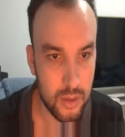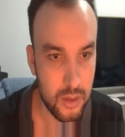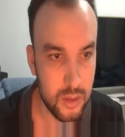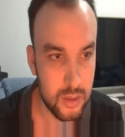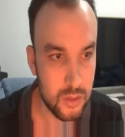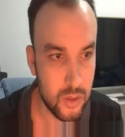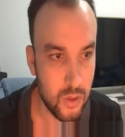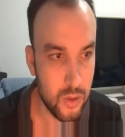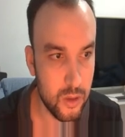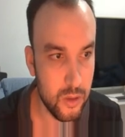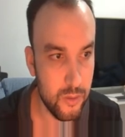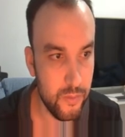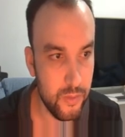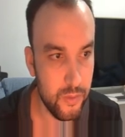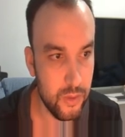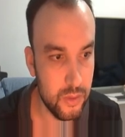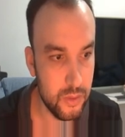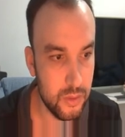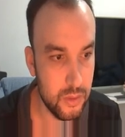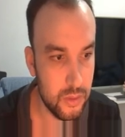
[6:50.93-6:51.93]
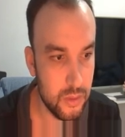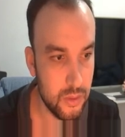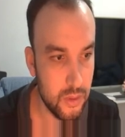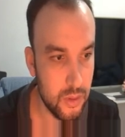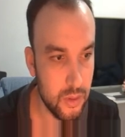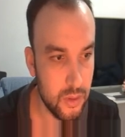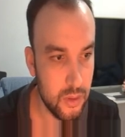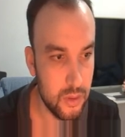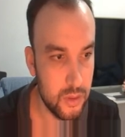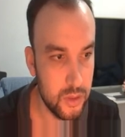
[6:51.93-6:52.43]
So if you
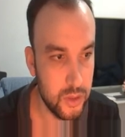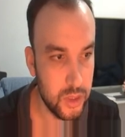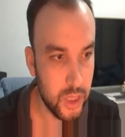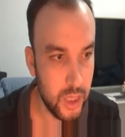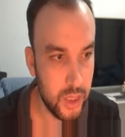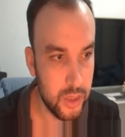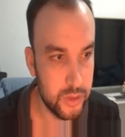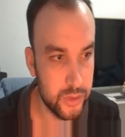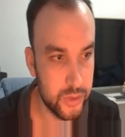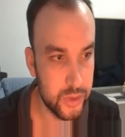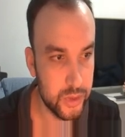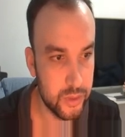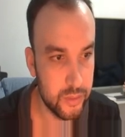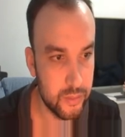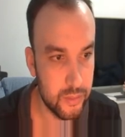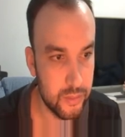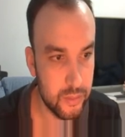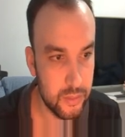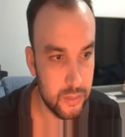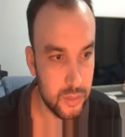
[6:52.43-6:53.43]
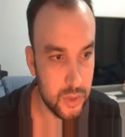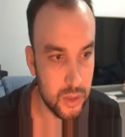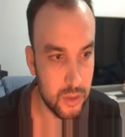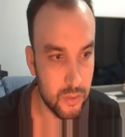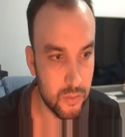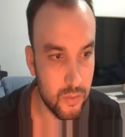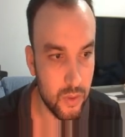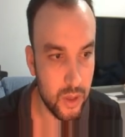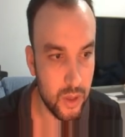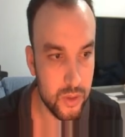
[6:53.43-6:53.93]
change the
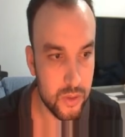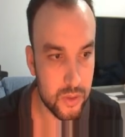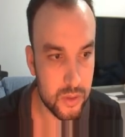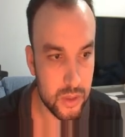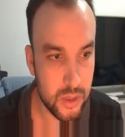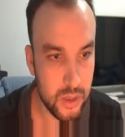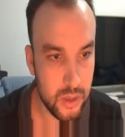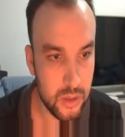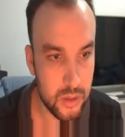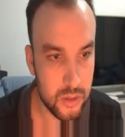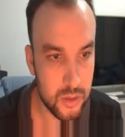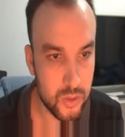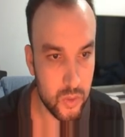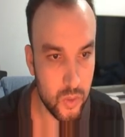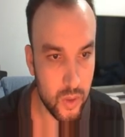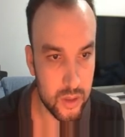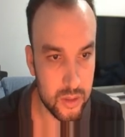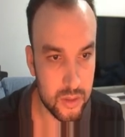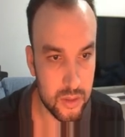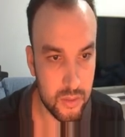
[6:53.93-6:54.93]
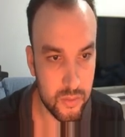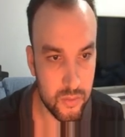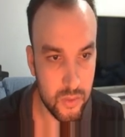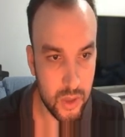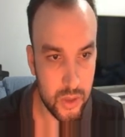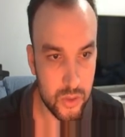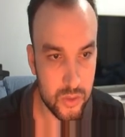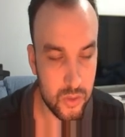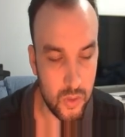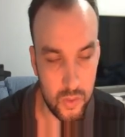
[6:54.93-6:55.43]
values here, the quantity
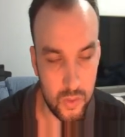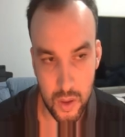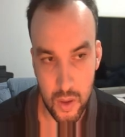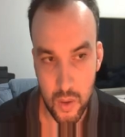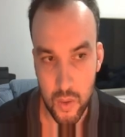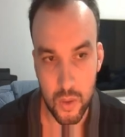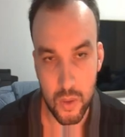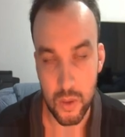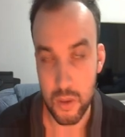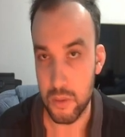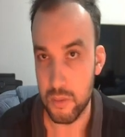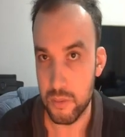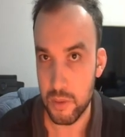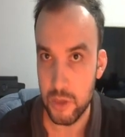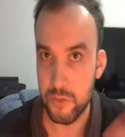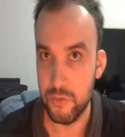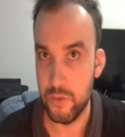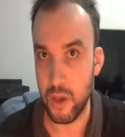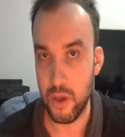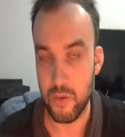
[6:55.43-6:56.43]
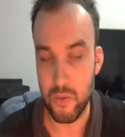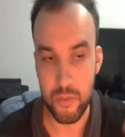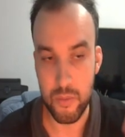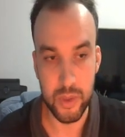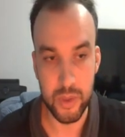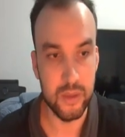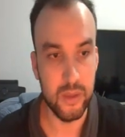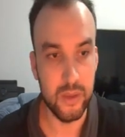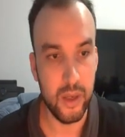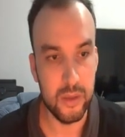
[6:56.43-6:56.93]
values, or if you have a
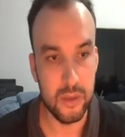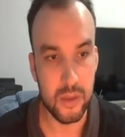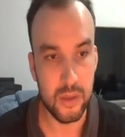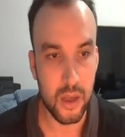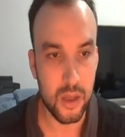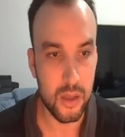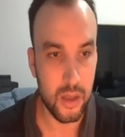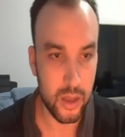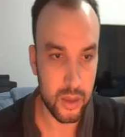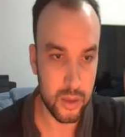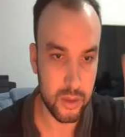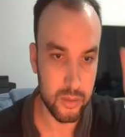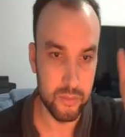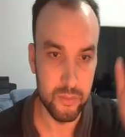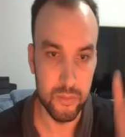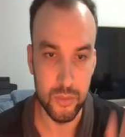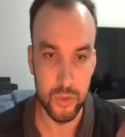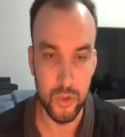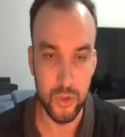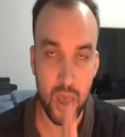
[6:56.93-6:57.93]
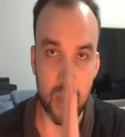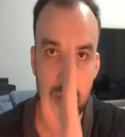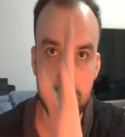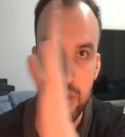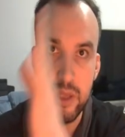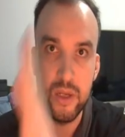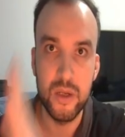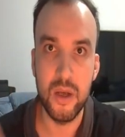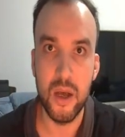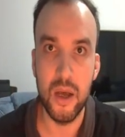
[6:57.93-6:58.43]
big data, like you have
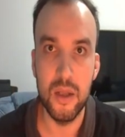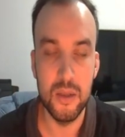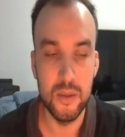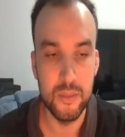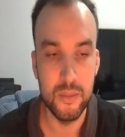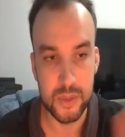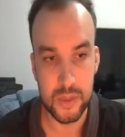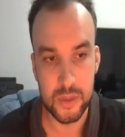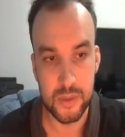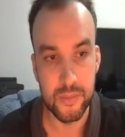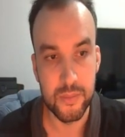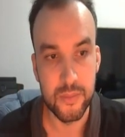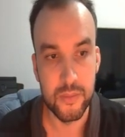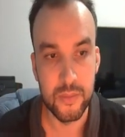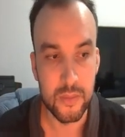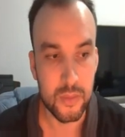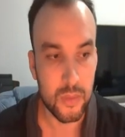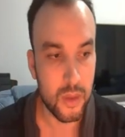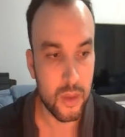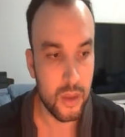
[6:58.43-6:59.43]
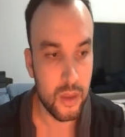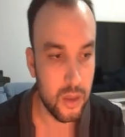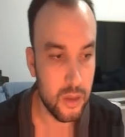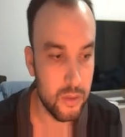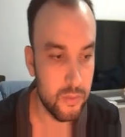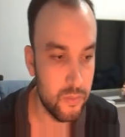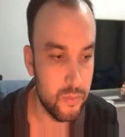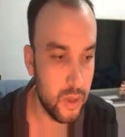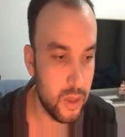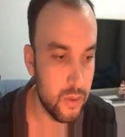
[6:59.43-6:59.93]
many columns,
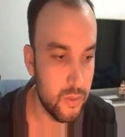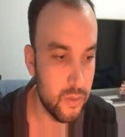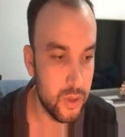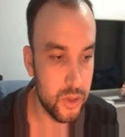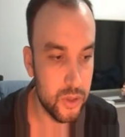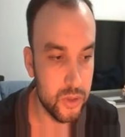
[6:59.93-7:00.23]
whenever you